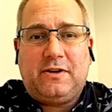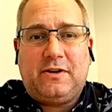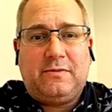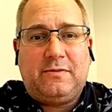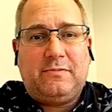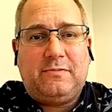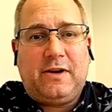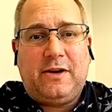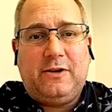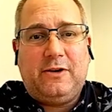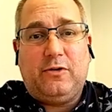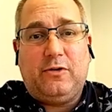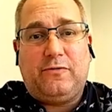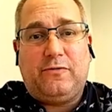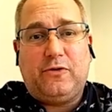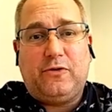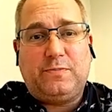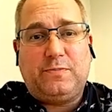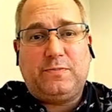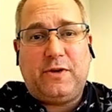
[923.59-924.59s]
I know the
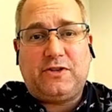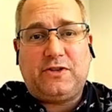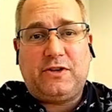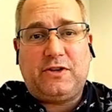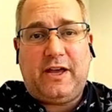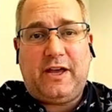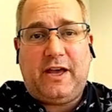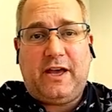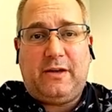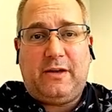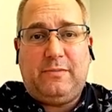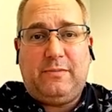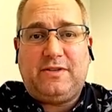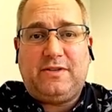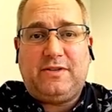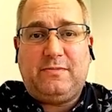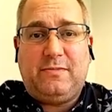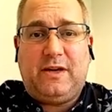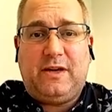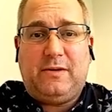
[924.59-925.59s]
first patient I had, I
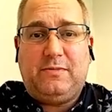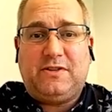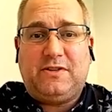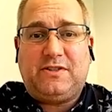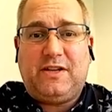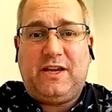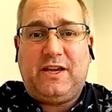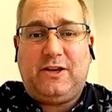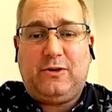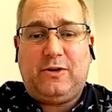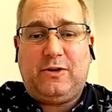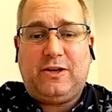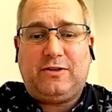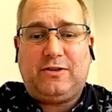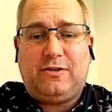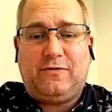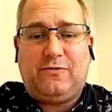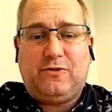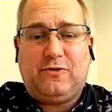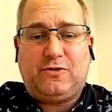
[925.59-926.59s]
made a mistake. You get to
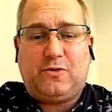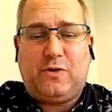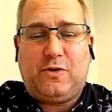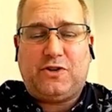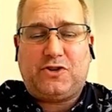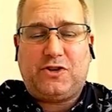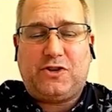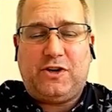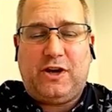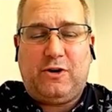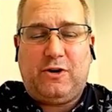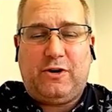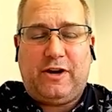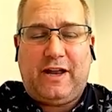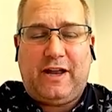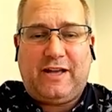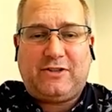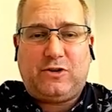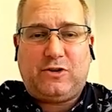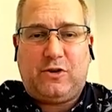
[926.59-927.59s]
the first questionnaire and it
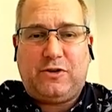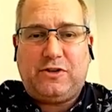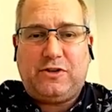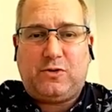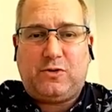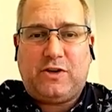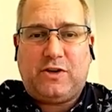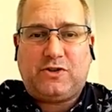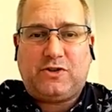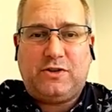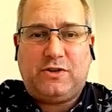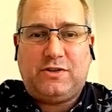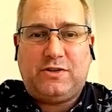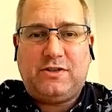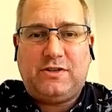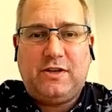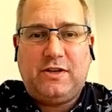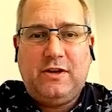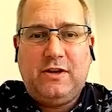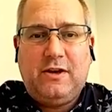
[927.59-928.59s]
asks all these questions.
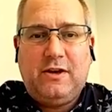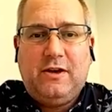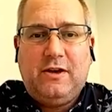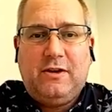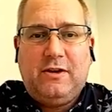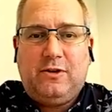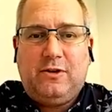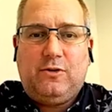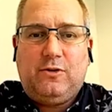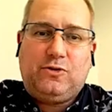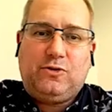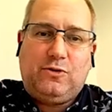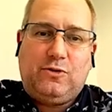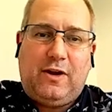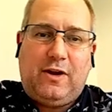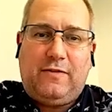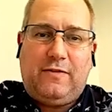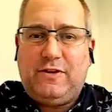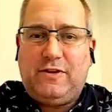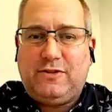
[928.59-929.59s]
Do you
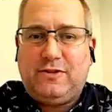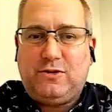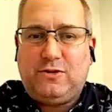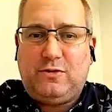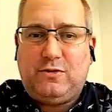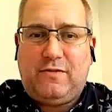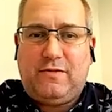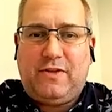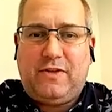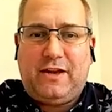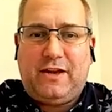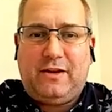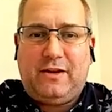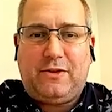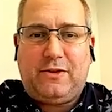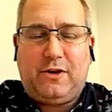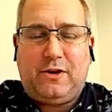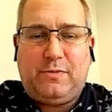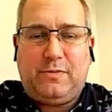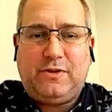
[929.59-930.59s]
have this? Do you have that? And I
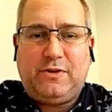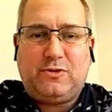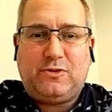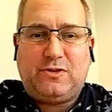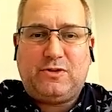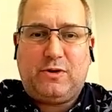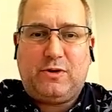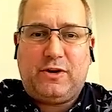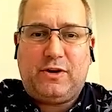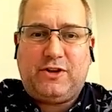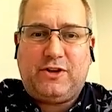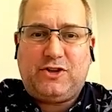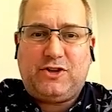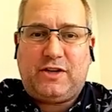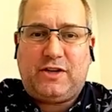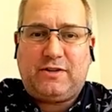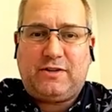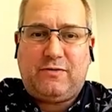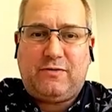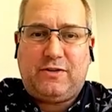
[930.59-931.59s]
thought I'll be so smart, and I
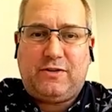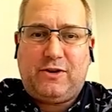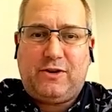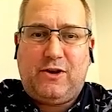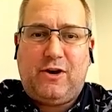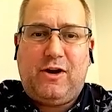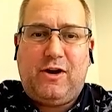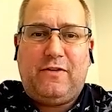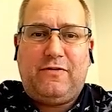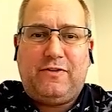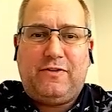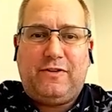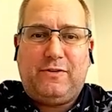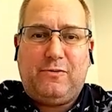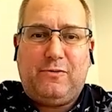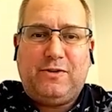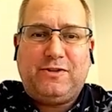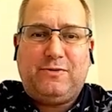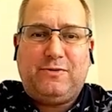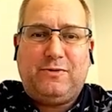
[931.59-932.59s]
checked everything off, and it
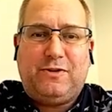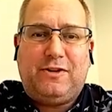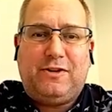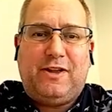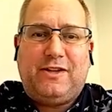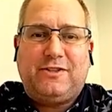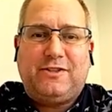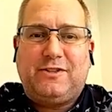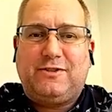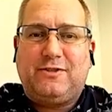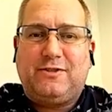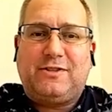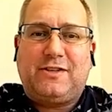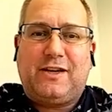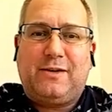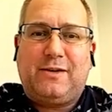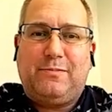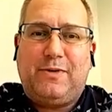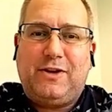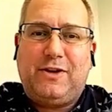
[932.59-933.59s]
wasn't realizing to the
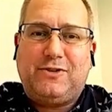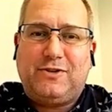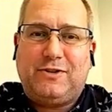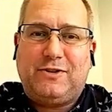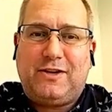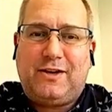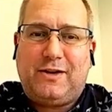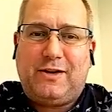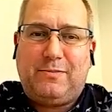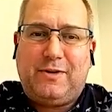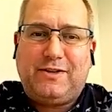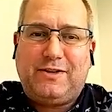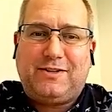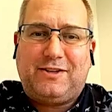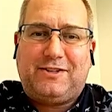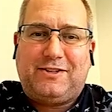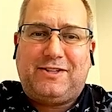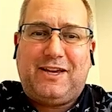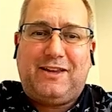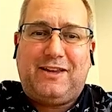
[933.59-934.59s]
second patient that I basically
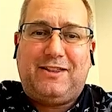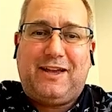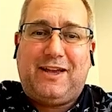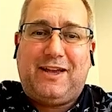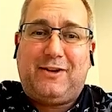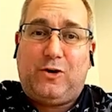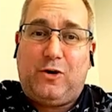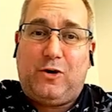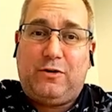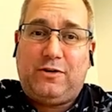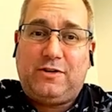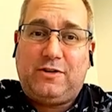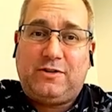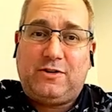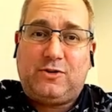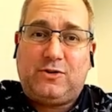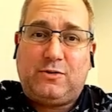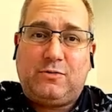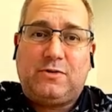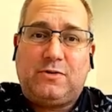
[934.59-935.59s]
said they had all these
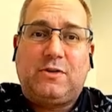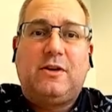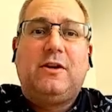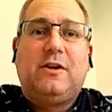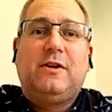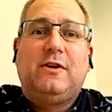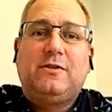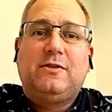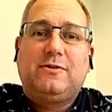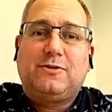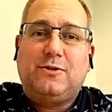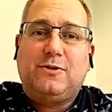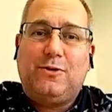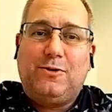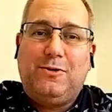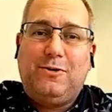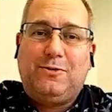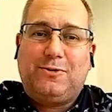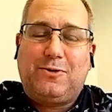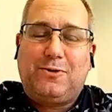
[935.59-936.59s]
issues. So
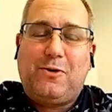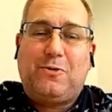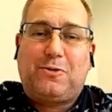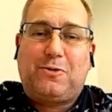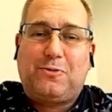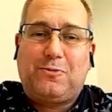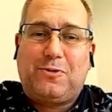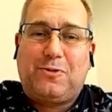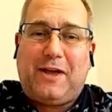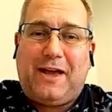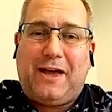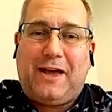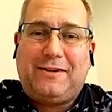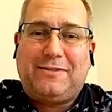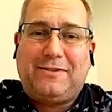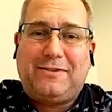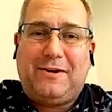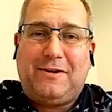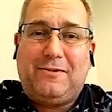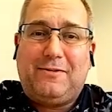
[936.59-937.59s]
go through that.
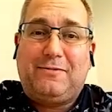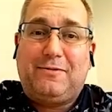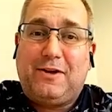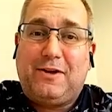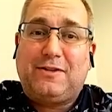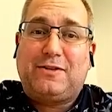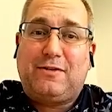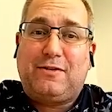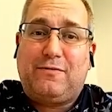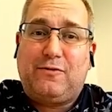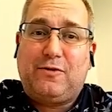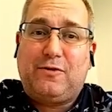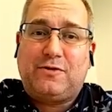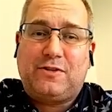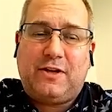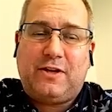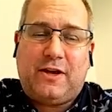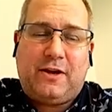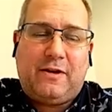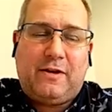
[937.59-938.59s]
That's the first
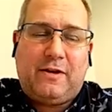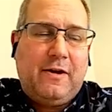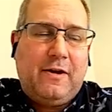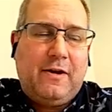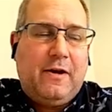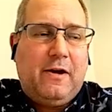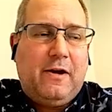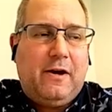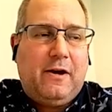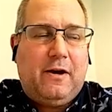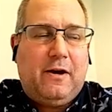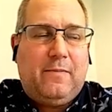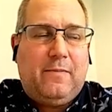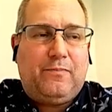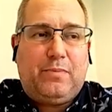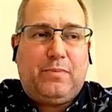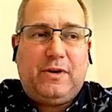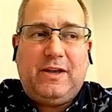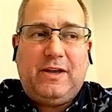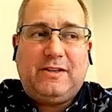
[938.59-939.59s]
day.
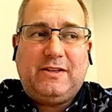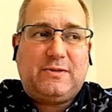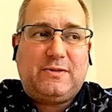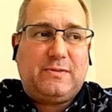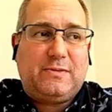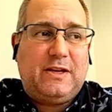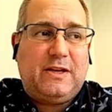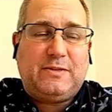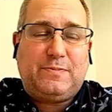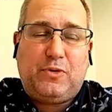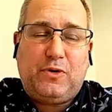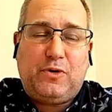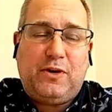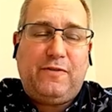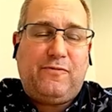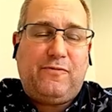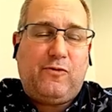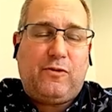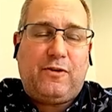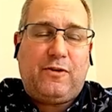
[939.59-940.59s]
But it's pretty
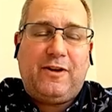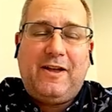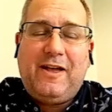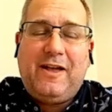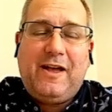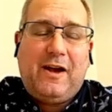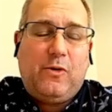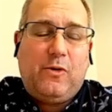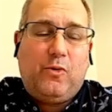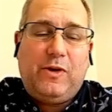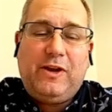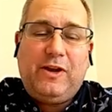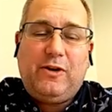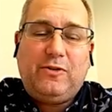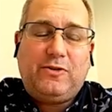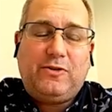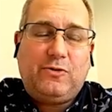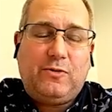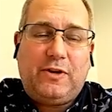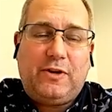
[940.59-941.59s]
forward.
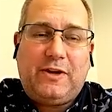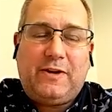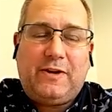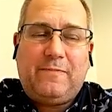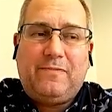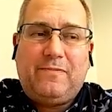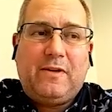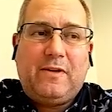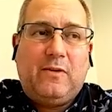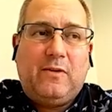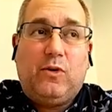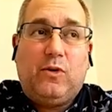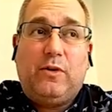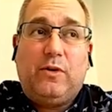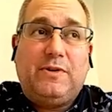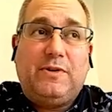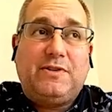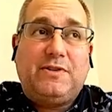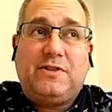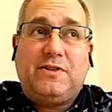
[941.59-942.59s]
We're a
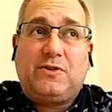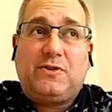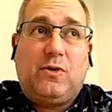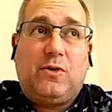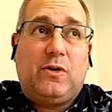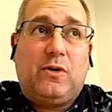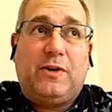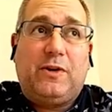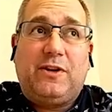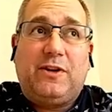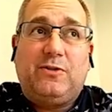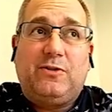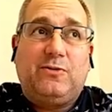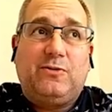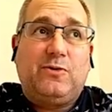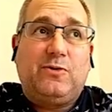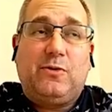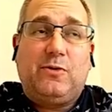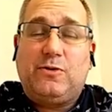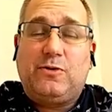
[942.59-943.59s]
busy store. We can do
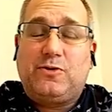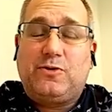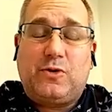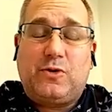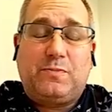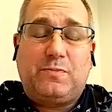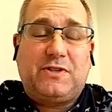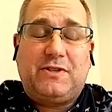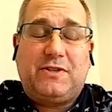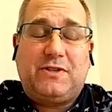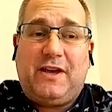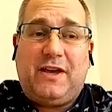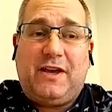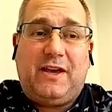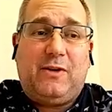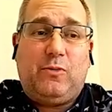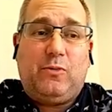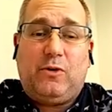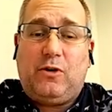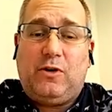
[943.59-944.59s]
200 scripts a
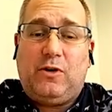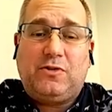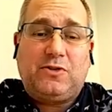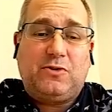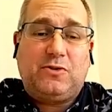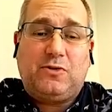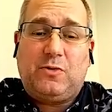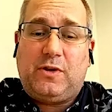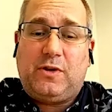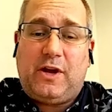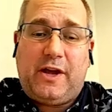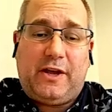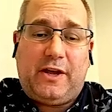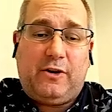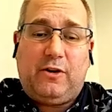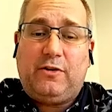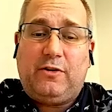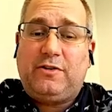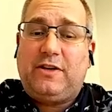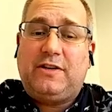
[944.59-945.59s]
day. We're also doing
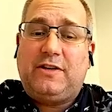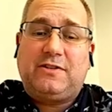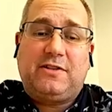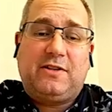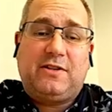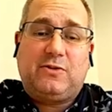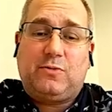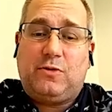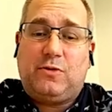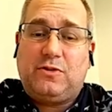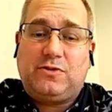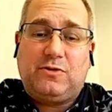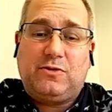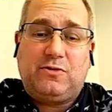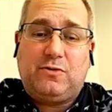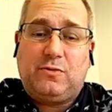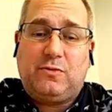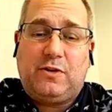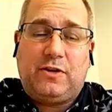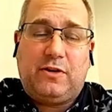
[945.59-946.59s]
INR testings. We're also
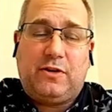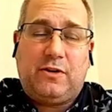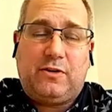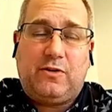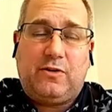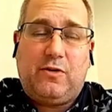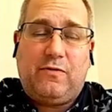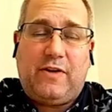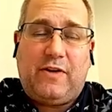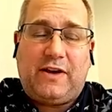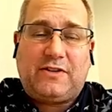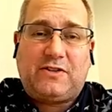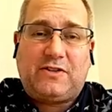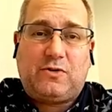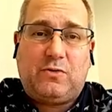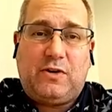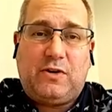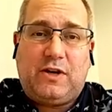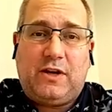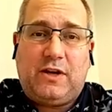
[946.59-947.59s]
doing COVAX
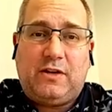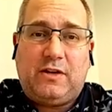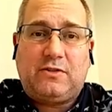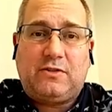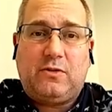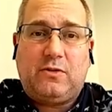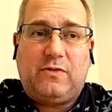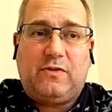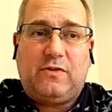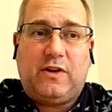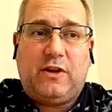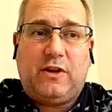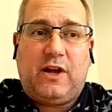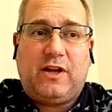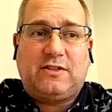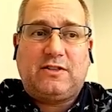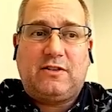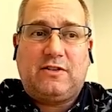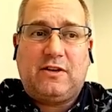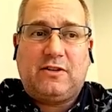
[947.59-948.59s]
screenings. So we've got
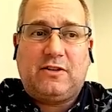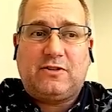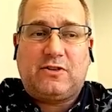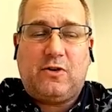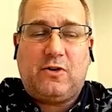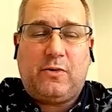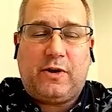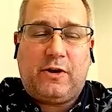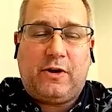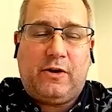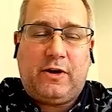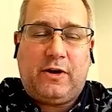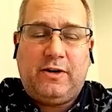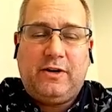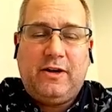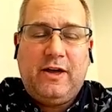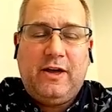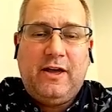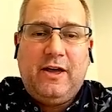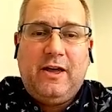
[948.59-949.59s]
lots of things going on.
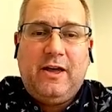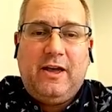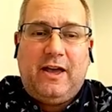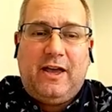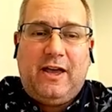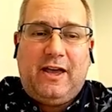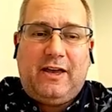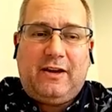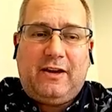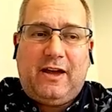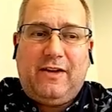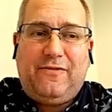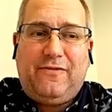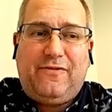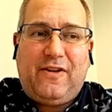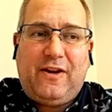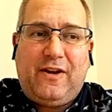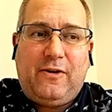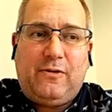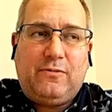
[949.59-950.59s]
And I
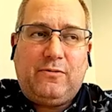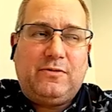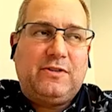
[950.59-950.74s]
found,